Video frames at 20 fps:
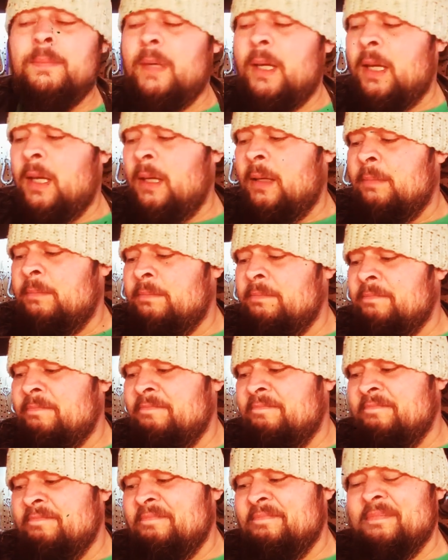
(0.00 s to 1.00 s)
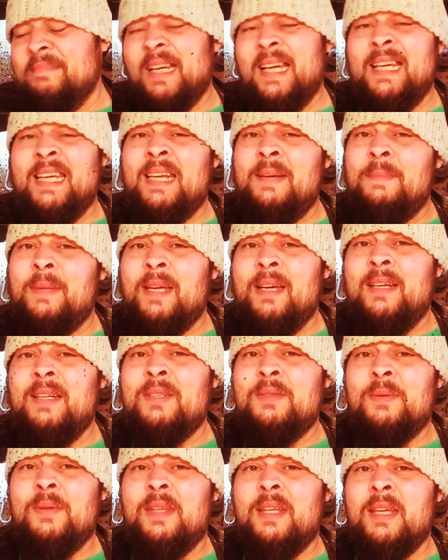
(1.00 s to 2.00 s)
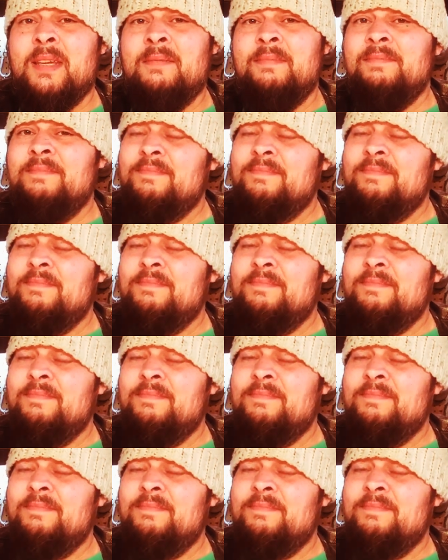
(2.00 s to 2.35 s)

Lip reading: And I got to be honest with you,